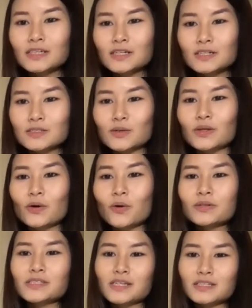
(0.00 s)
So they
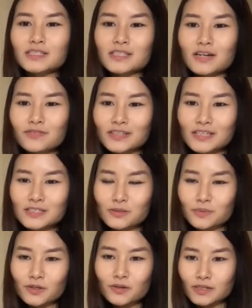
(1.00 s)
always think stuffing needs to be
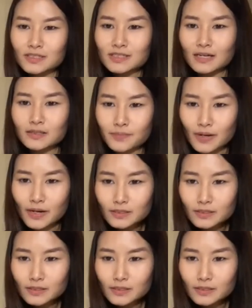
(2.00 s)
cooked inside the bird.